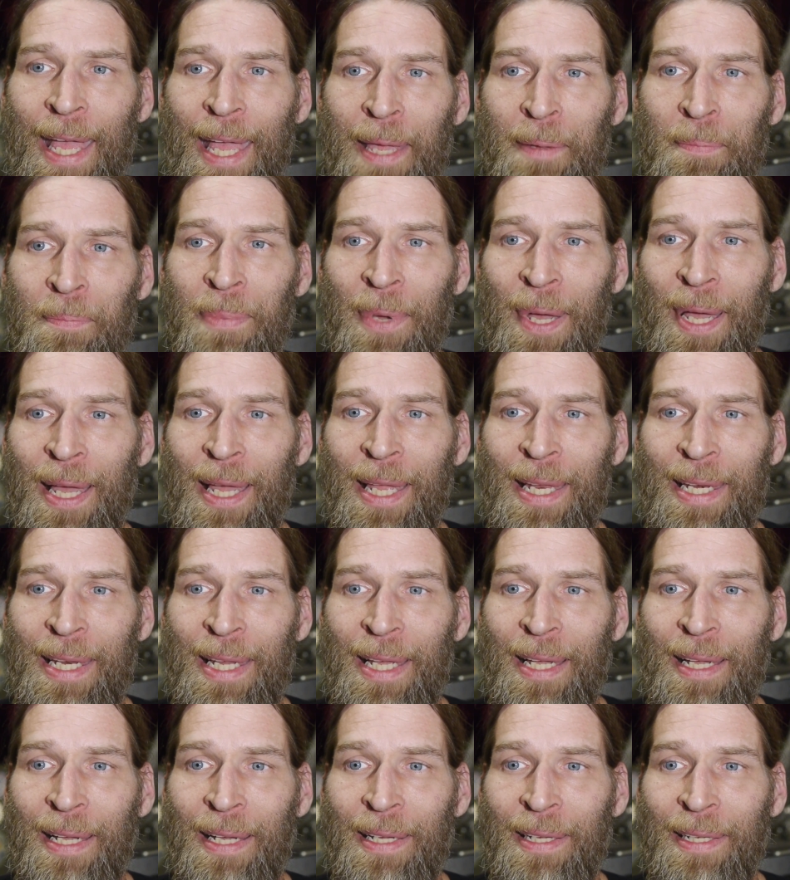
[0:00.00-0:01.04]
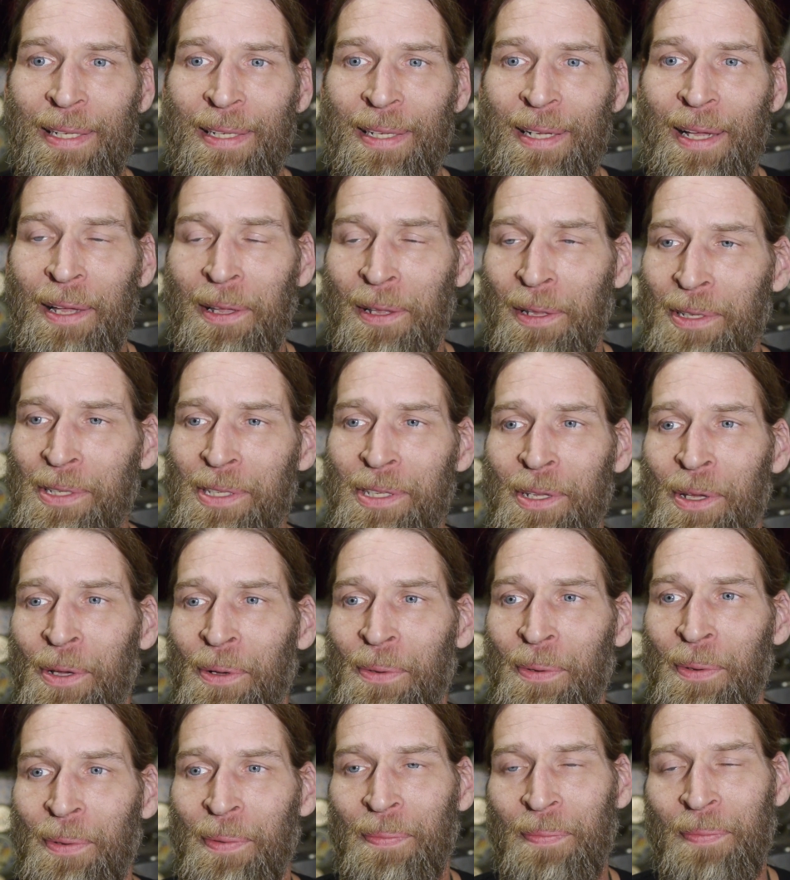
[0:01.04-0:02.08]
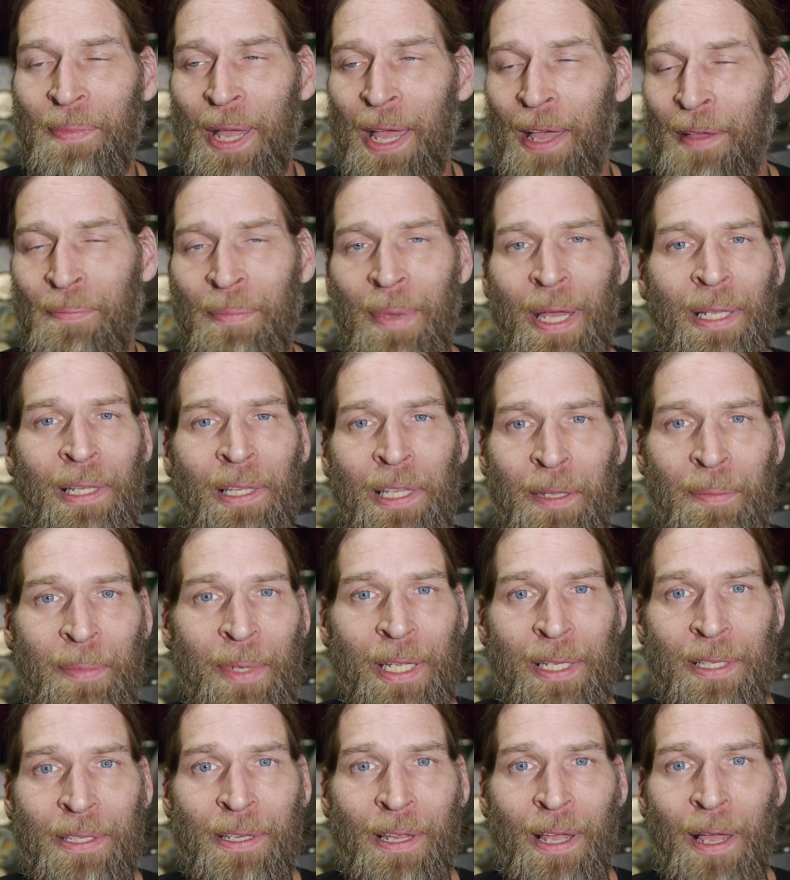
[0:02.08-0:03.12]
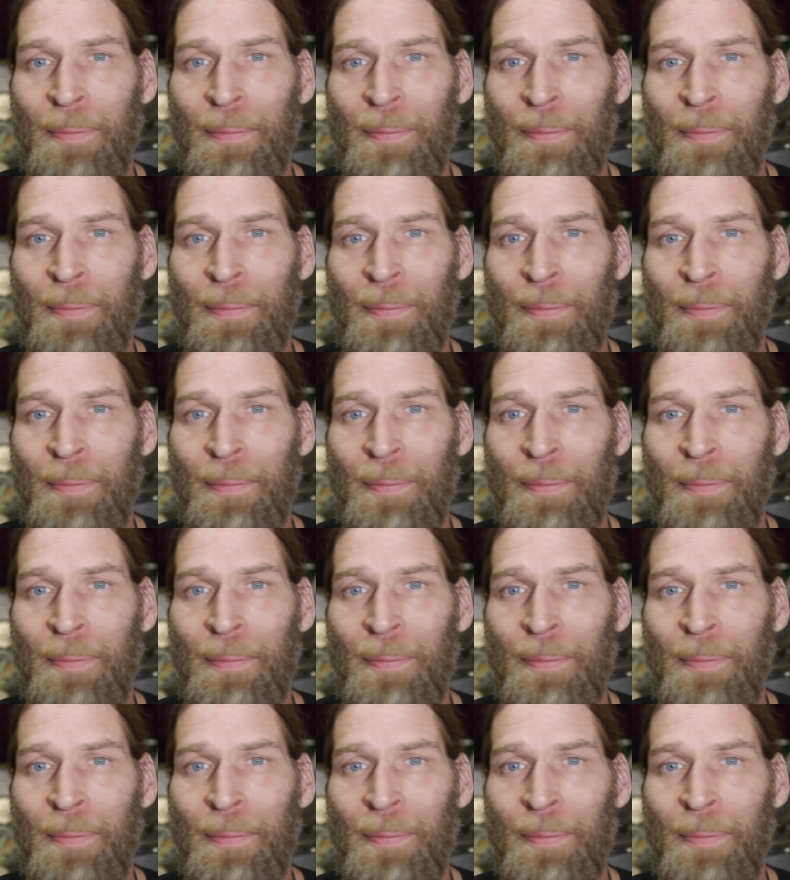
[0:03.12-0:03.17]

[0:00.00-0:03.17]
But I also have my limits.